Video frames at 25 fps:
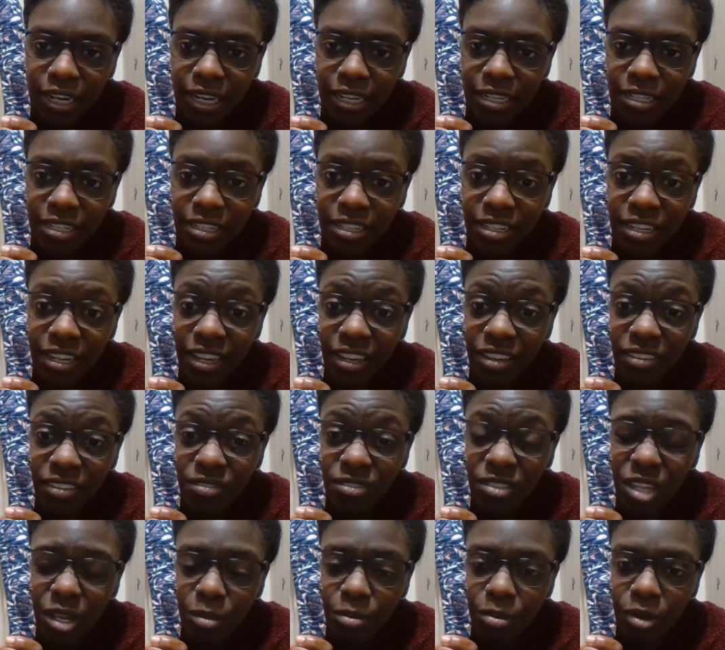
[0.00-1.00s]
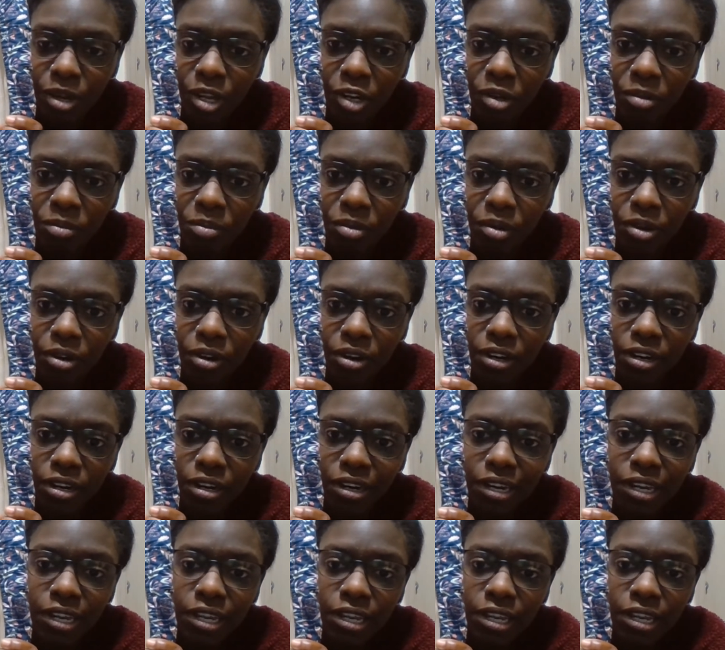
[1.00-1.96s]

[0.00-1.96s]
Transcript: I didn't have that bottom part.